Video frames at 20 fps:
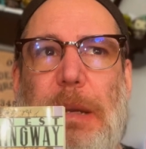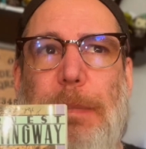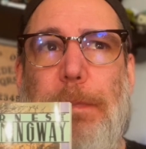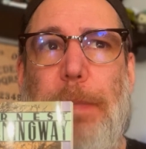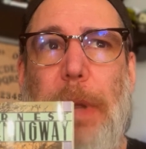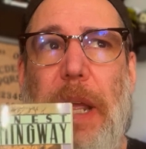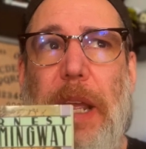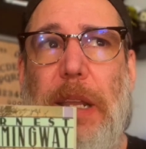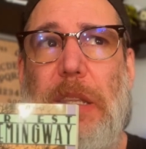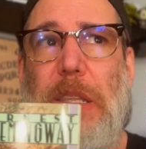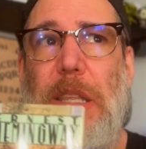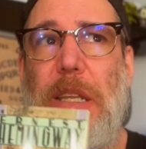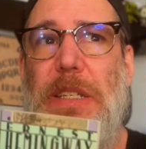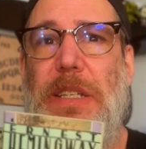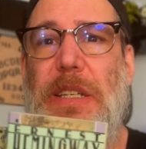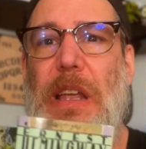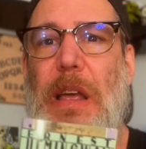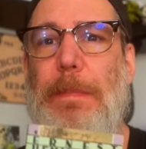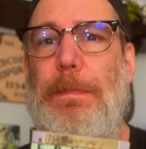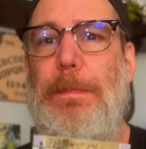picked this
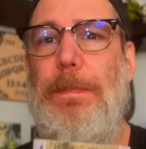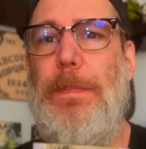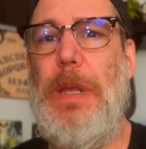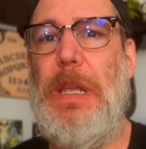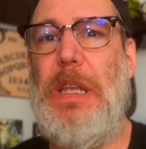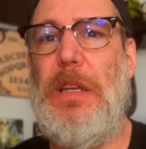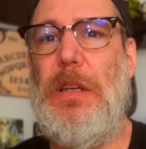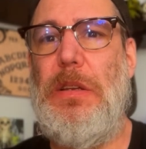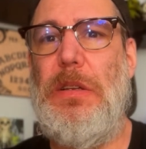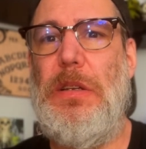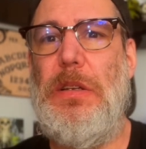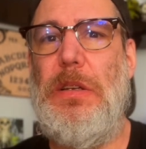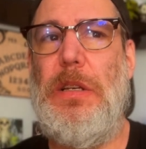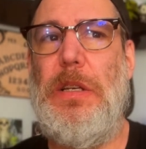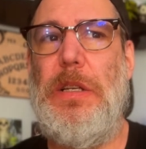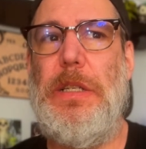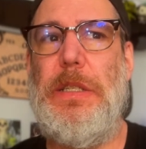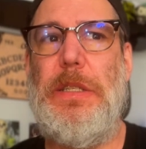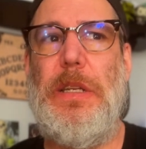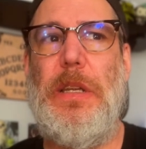up
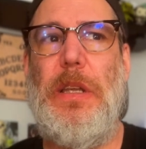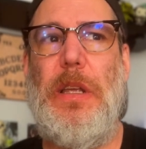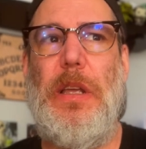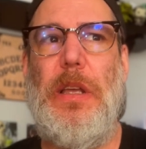because